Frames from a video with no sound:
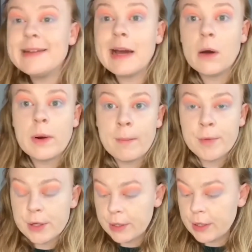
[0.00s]
I'm gonna
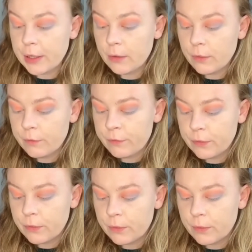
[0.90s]
go
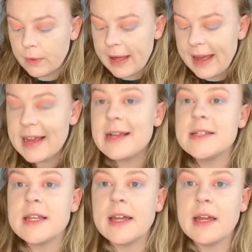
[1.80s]
for
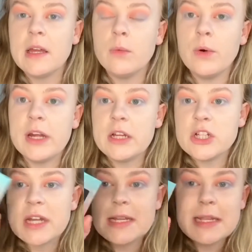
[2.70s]
Hazy, which is
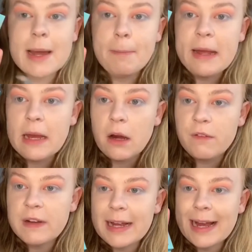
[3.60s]
a bit of like
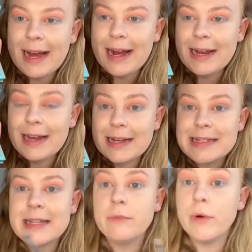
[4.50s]
a highlighty
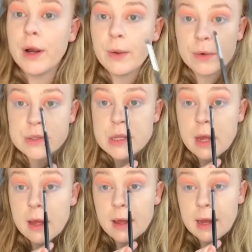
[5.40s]
rose,
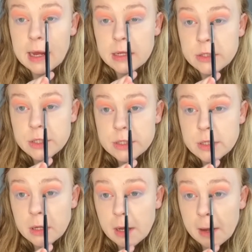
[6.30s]
and just
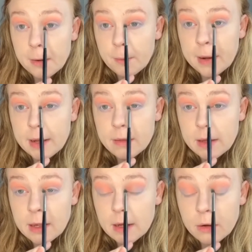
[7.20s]
go in the
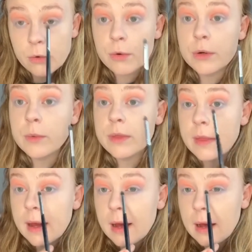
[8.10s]
inner corner with that